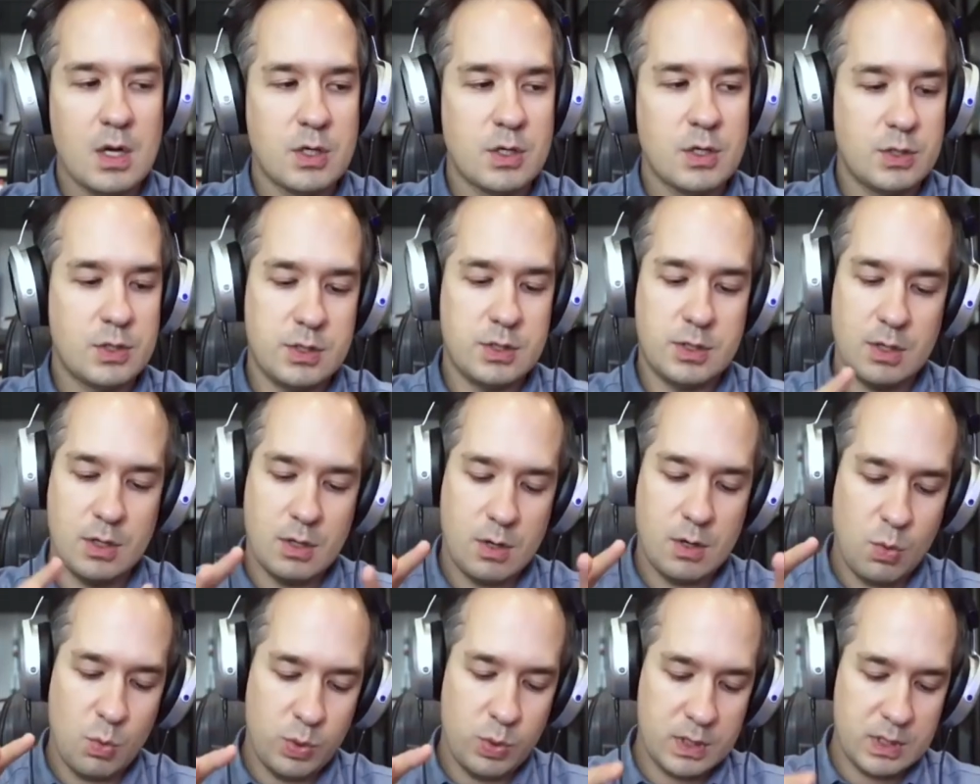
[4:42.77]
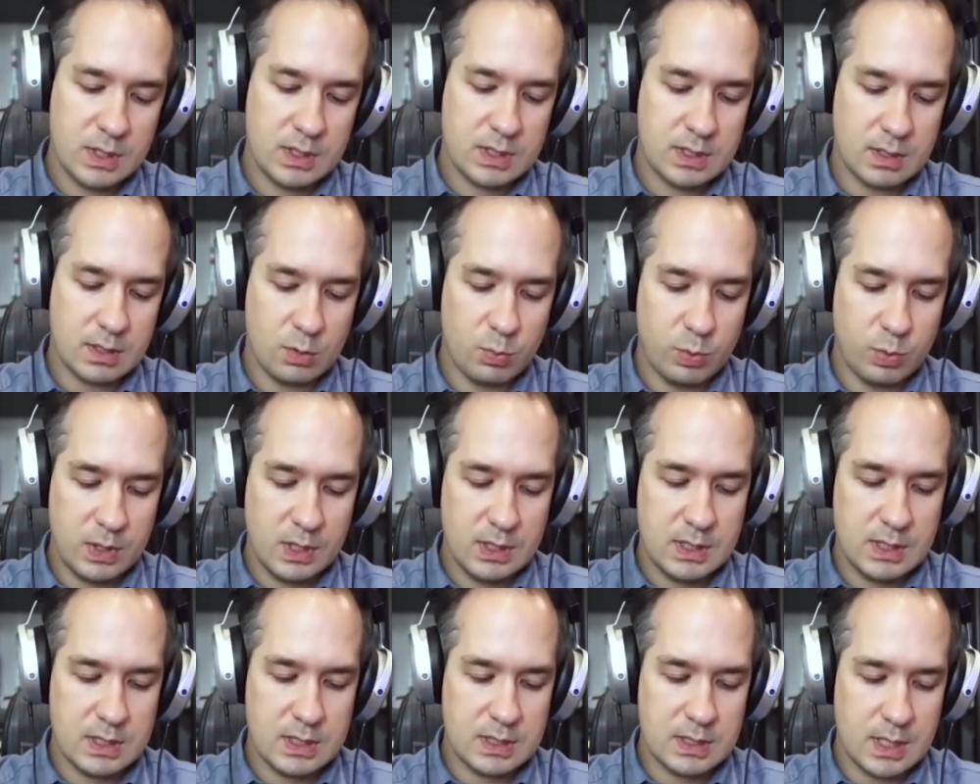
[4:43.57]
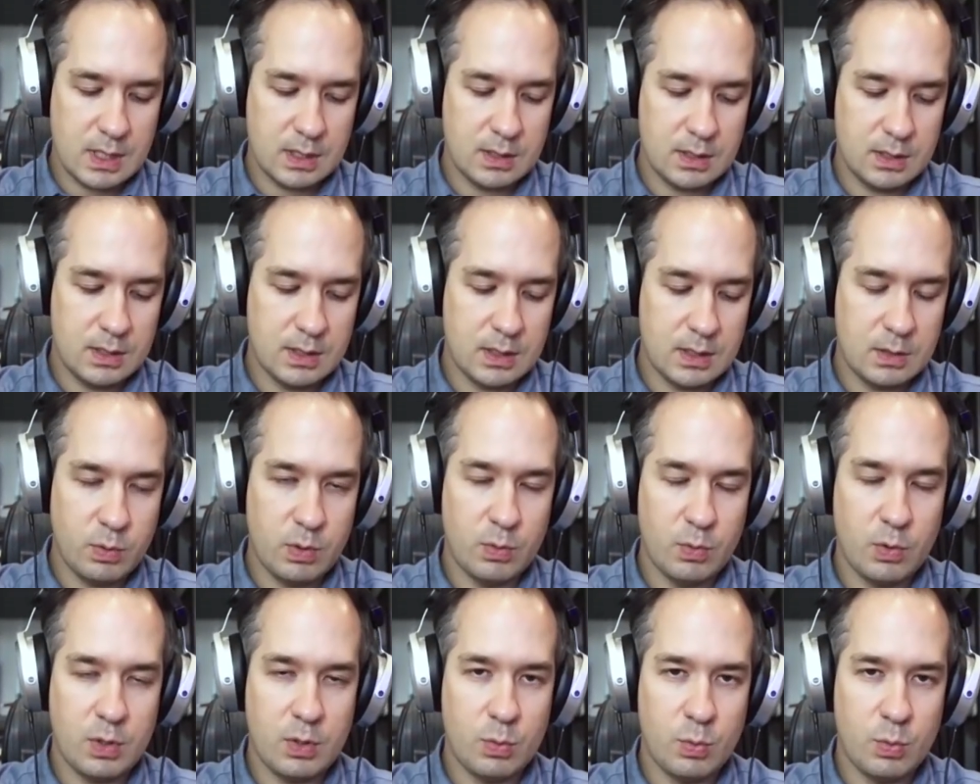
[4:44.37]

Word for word: So we just we decided that we